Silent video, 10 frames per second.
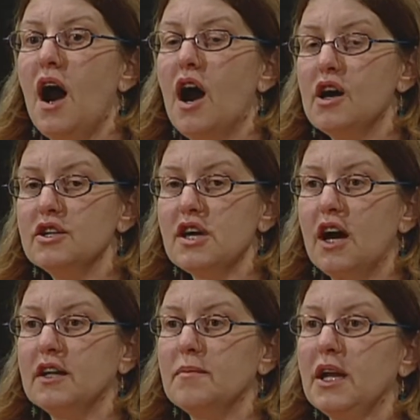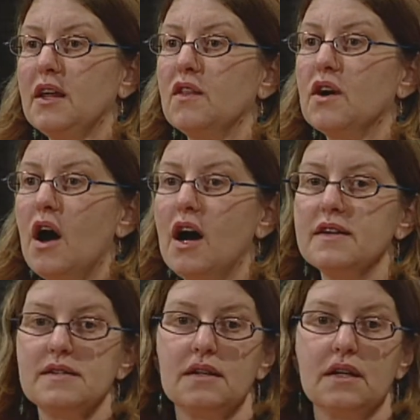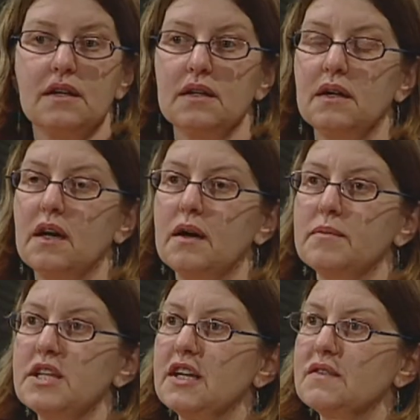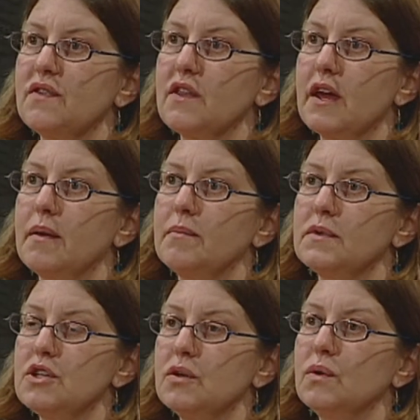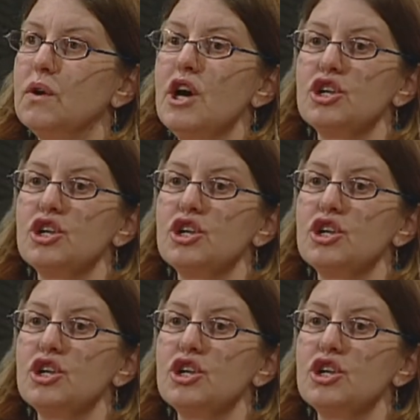are documenting the costs that it takes for them to